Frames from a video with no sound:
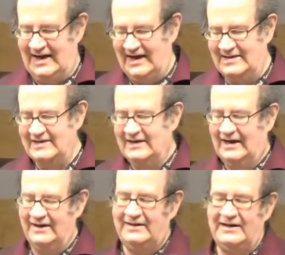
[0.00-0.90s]
And
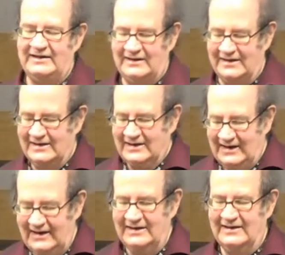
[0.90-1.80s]
I think that
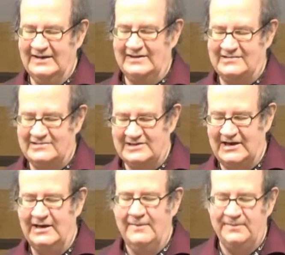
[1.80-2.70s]
in the
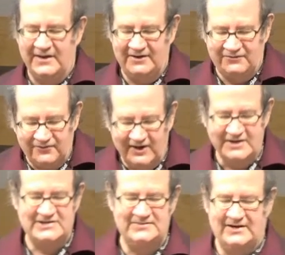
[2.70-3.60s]
literature, there's far
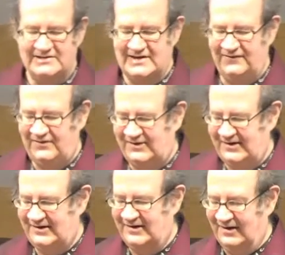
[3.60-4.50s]
too much
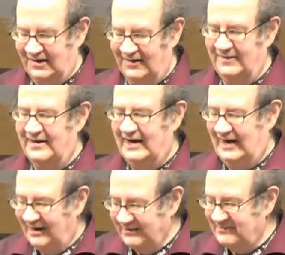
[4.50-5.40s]
emphasis on
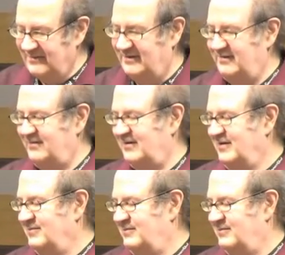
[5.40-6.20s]
algorithms.